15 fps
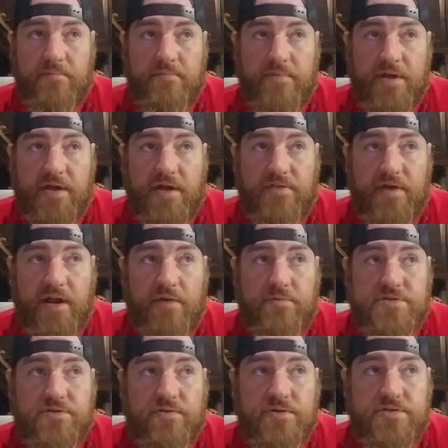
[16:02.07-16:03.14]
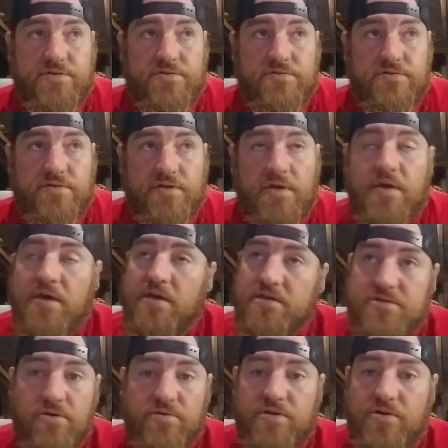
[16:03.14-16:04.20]
like I thought I was going to. And
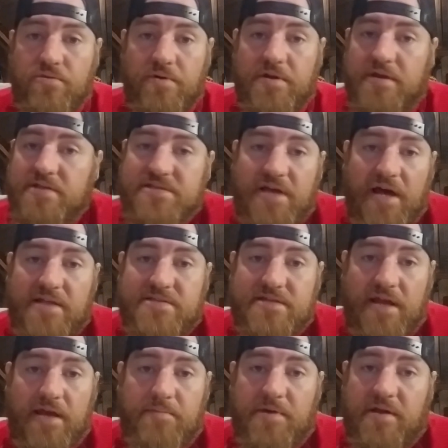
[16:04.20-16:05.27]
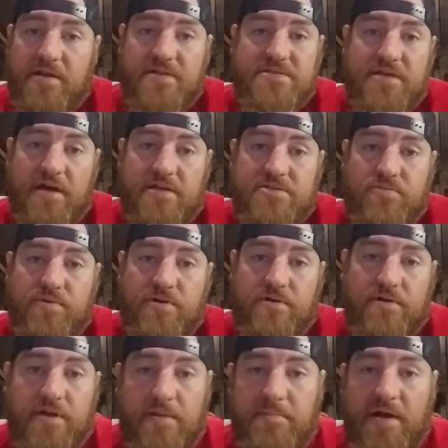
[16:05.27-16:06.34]
so you know what? It's God's timing it's God's
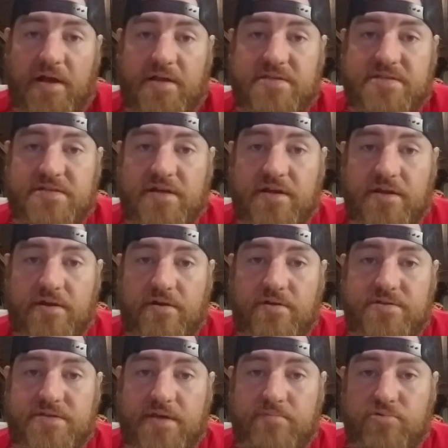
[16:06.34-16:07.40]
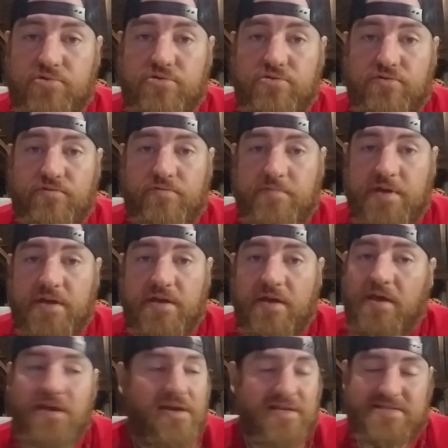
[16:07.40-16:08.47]
will. And I'm not going to sit down here and say boohoo for me.
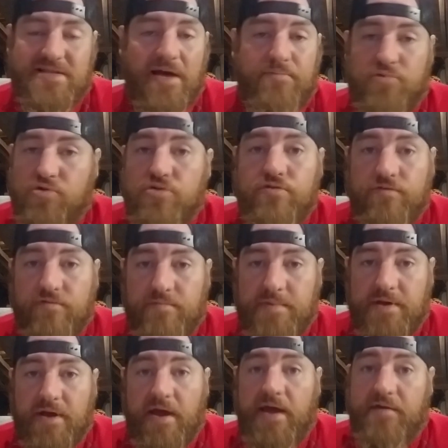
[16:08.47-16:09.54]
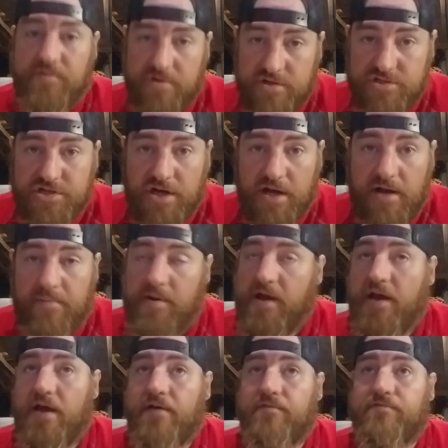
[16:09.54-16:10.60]
It's not boohoo for me. I have a good job. I
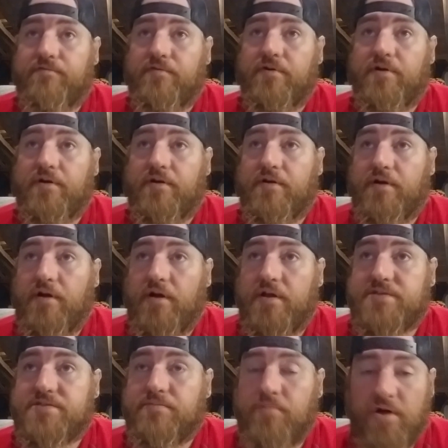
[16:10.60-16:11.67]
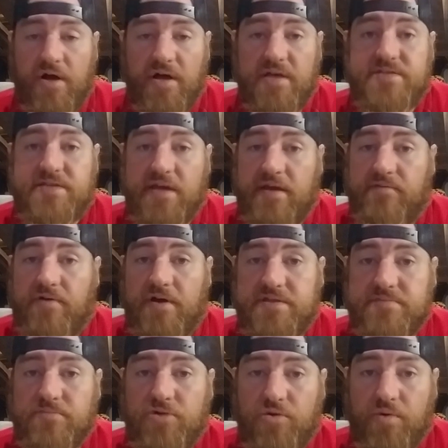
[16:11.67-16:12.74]
have uh, awesome boss. I have
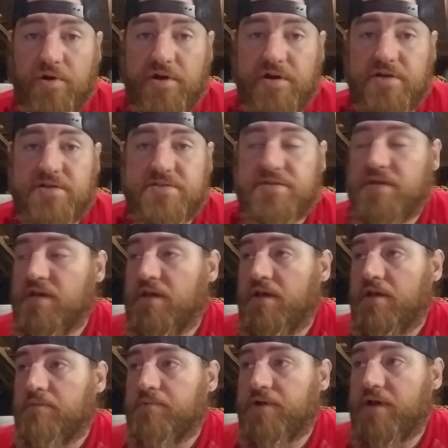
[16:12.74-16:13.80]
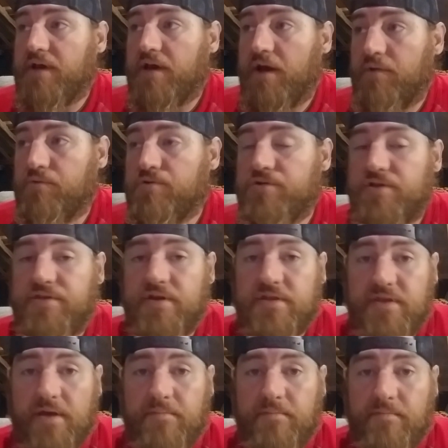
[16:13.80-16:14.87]
awesome coworkers. But I, I really think that